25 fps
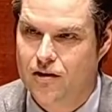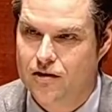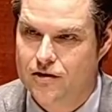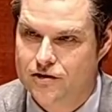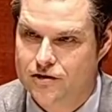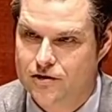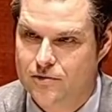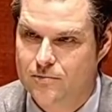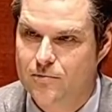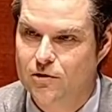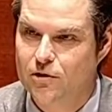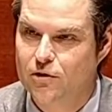are
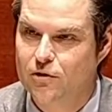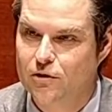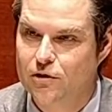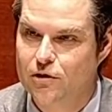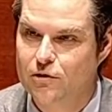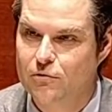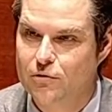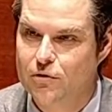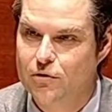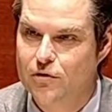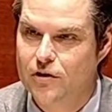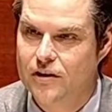
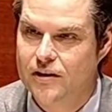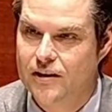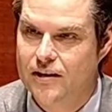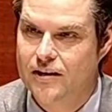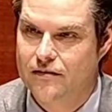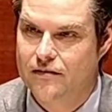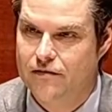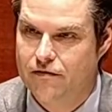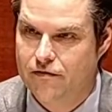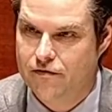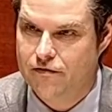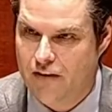similarly rooted
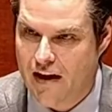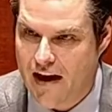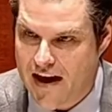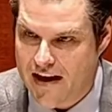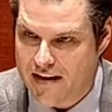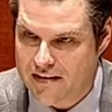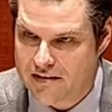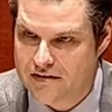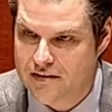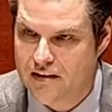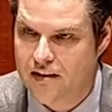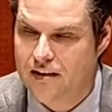in
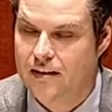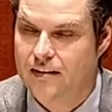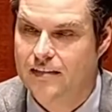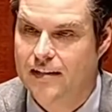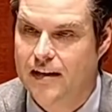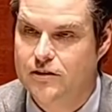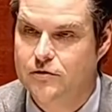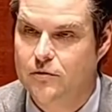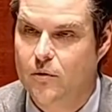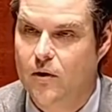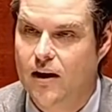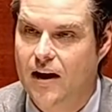fact.
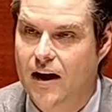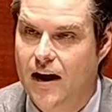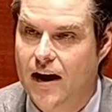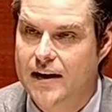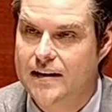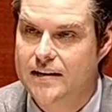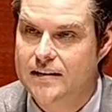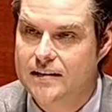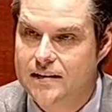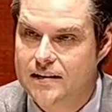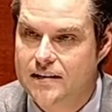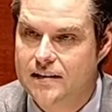That's why
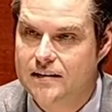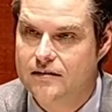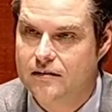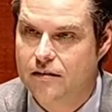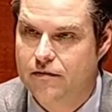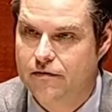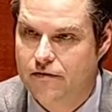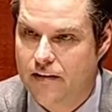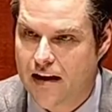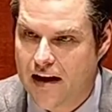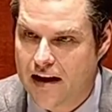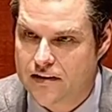I need
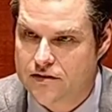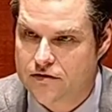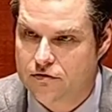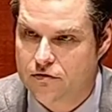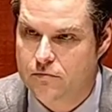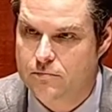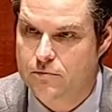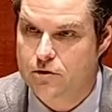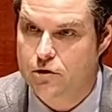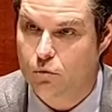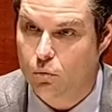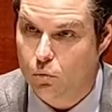the facts
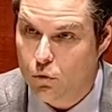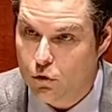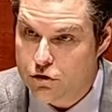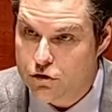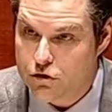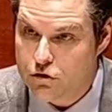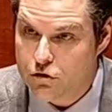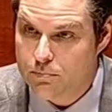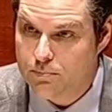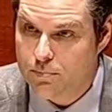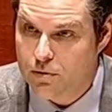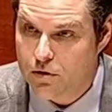from you. Will
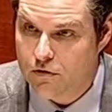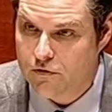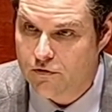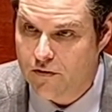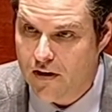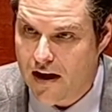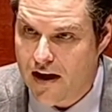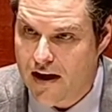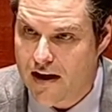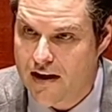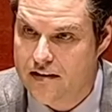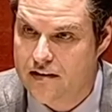you
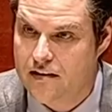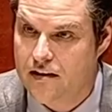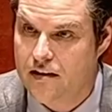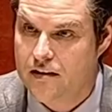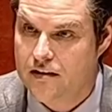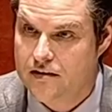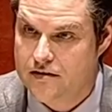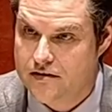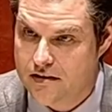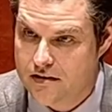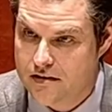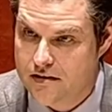provide
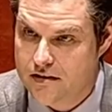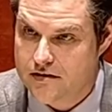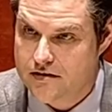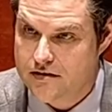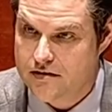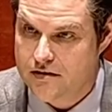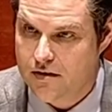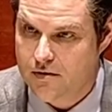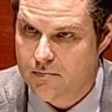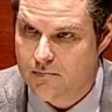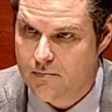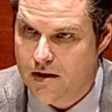to
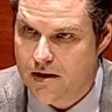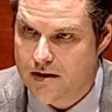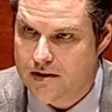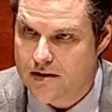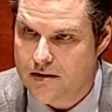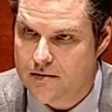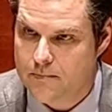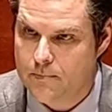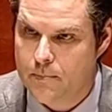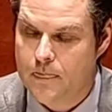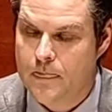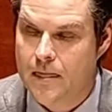this
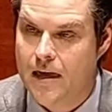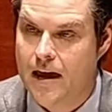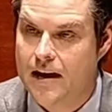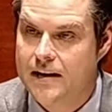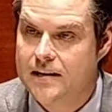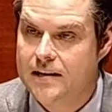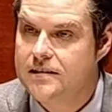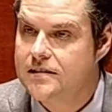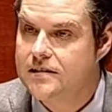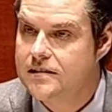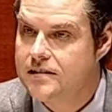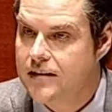committee
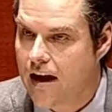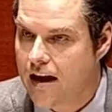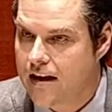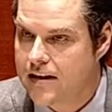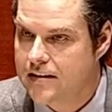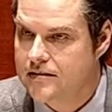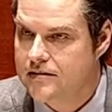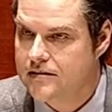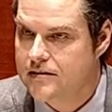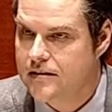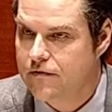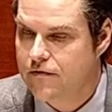any
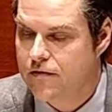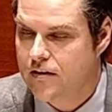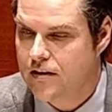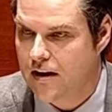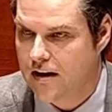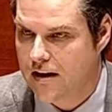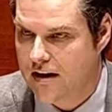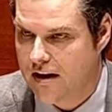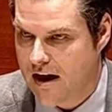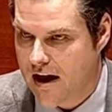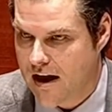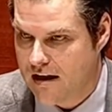
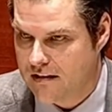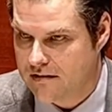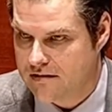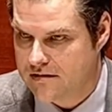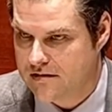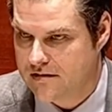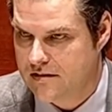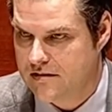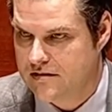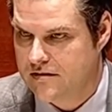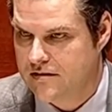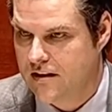scientific
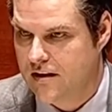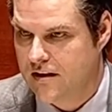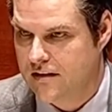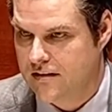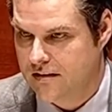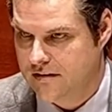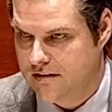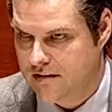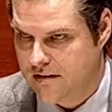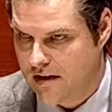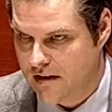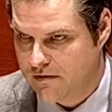analysis
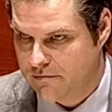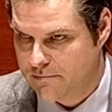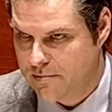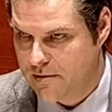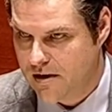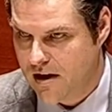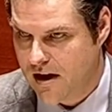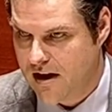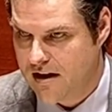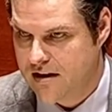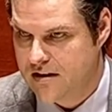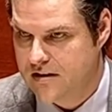that the
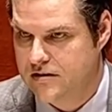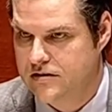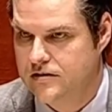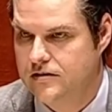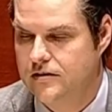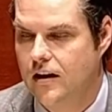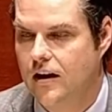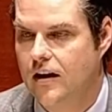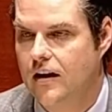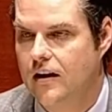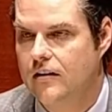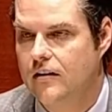FBI has
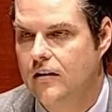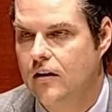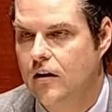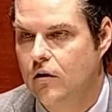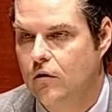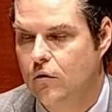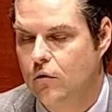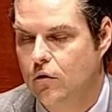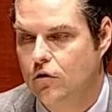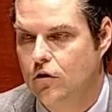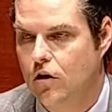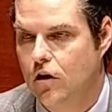done
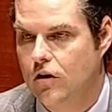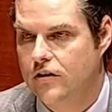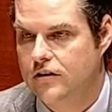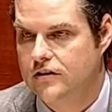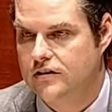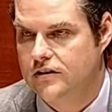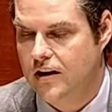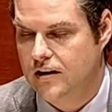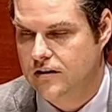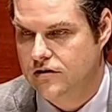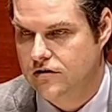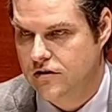
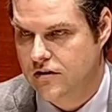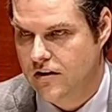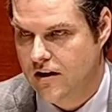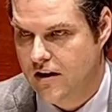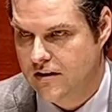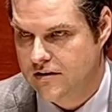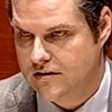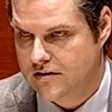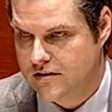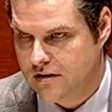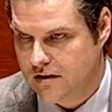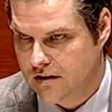regarding Dr.
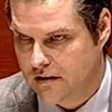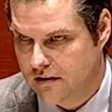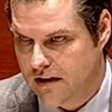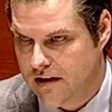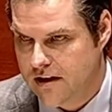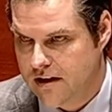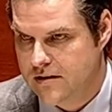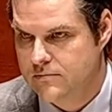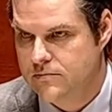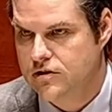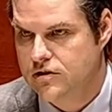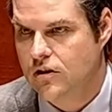Yan's
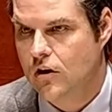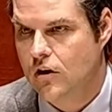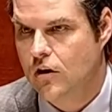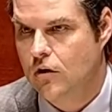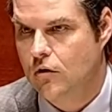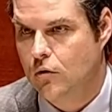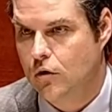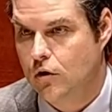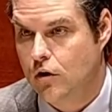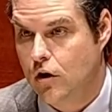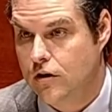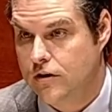claims,
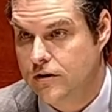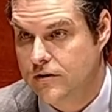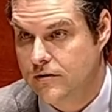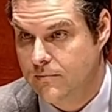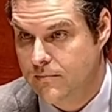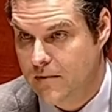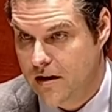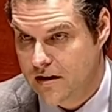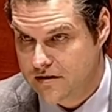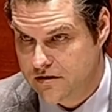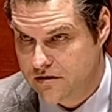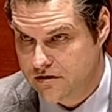regarding the
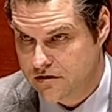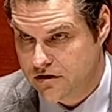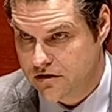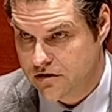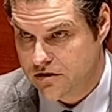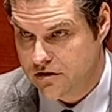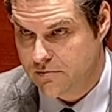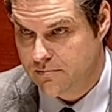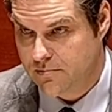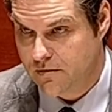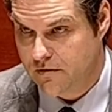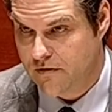messages
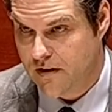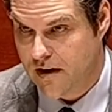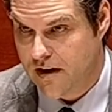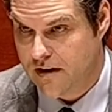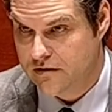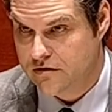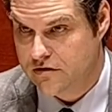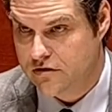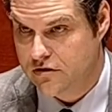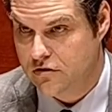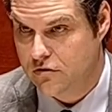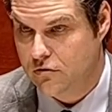she
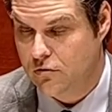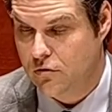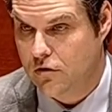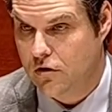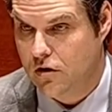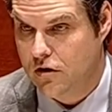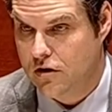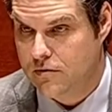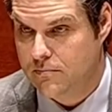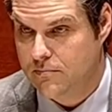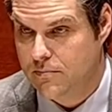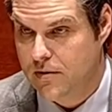provided to you,
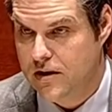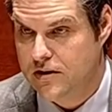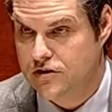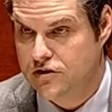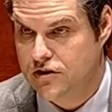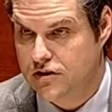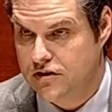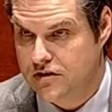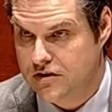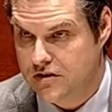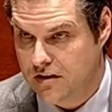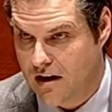regarding
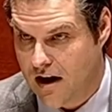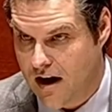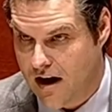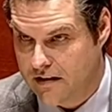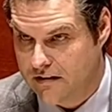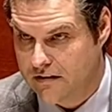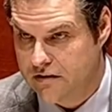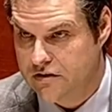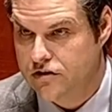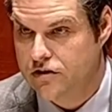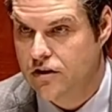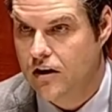Beijing's
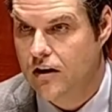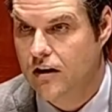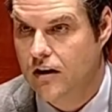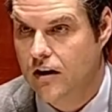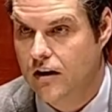knowledge